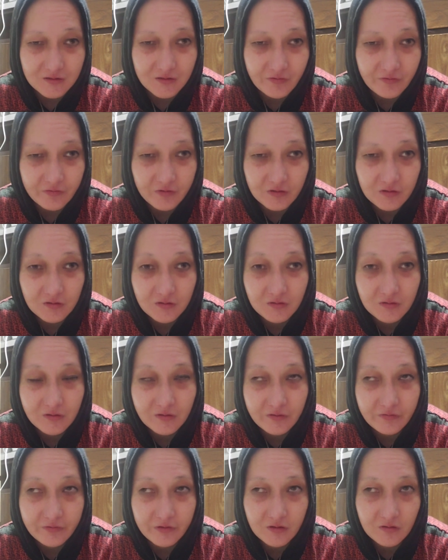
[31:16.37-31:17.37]
If you
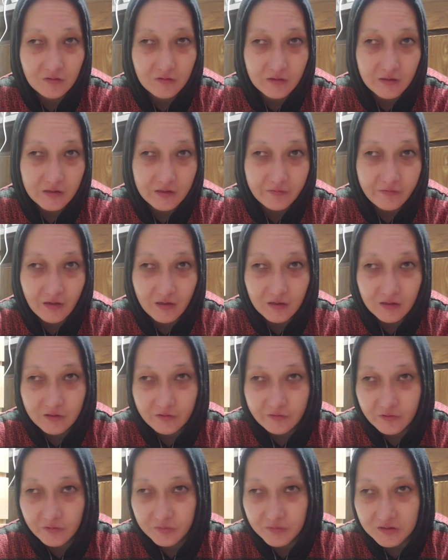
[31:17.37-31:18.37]
if you don't like
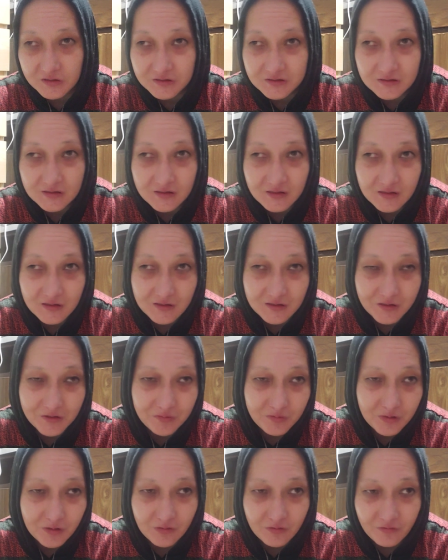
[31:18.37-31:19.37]
Vancouver BC,
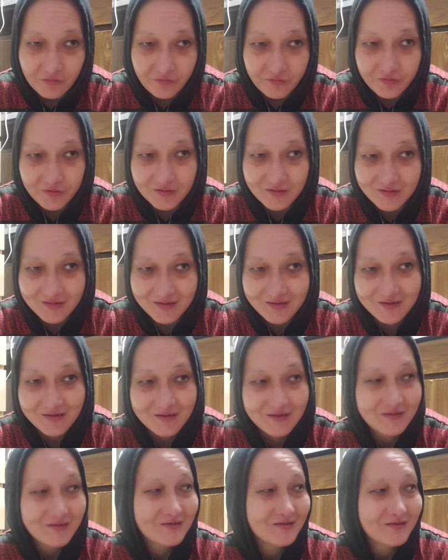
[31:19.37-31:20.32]
then move.